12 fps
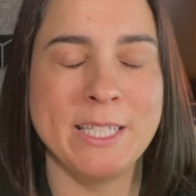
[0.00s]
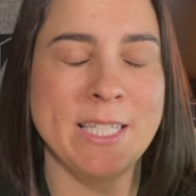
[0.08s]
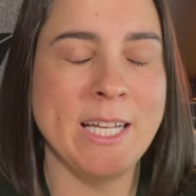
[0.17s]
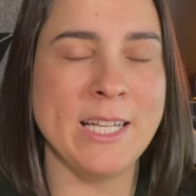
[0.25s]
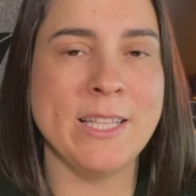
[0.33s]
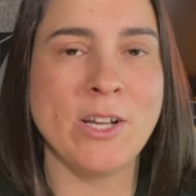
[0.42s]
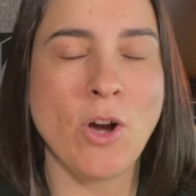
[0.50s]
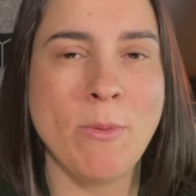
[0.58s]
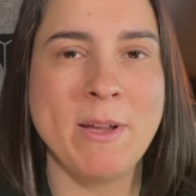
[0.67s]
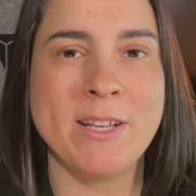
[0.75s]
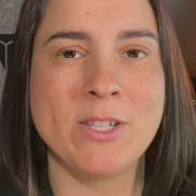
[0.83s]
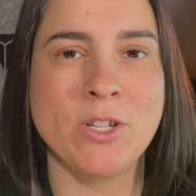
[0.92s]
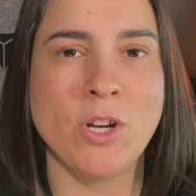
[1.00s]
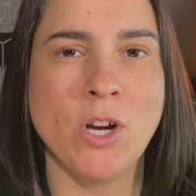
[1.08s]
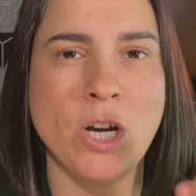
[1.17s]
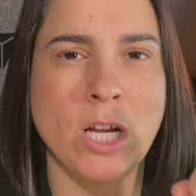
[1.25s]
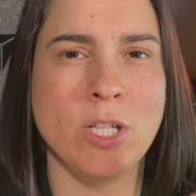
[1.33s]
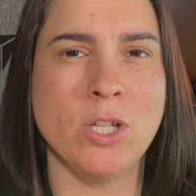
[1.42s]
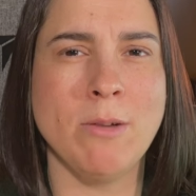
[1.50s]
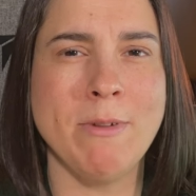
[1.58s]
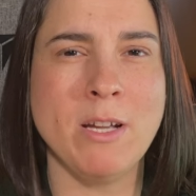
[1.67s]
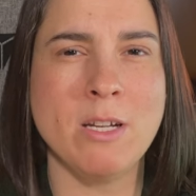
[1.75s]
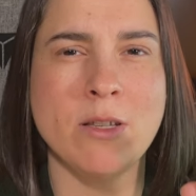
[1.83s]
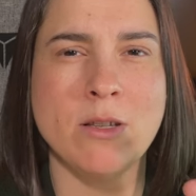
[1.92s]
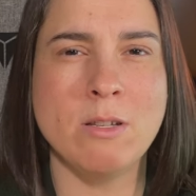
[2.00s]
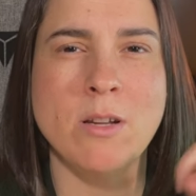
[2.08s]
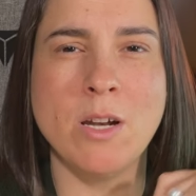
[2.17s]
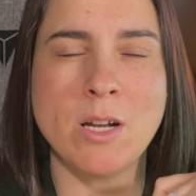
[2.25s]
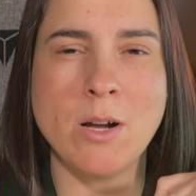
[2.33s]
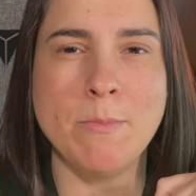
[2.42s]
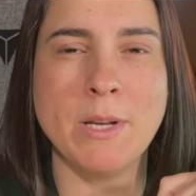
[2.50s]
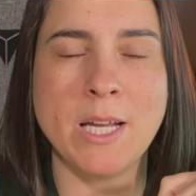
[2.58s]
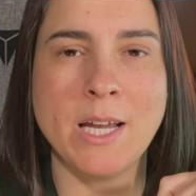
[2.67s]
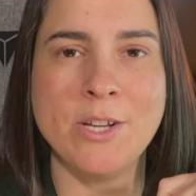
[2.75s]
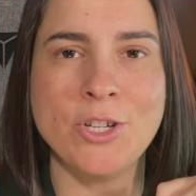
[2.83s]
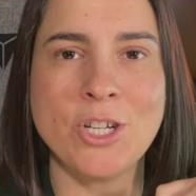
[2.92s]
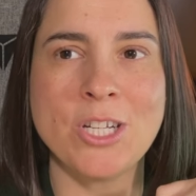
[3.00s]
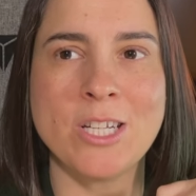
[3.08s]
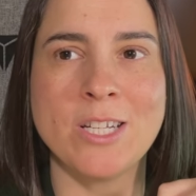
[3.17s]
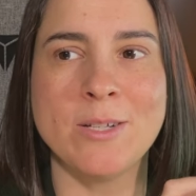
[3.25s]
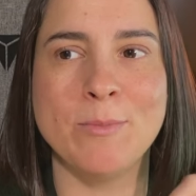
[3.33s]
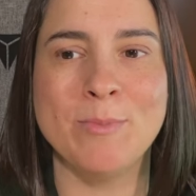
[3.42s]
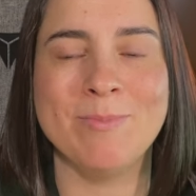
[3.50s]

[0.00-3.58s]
get in the comments and go, a tourbillon is not a complication.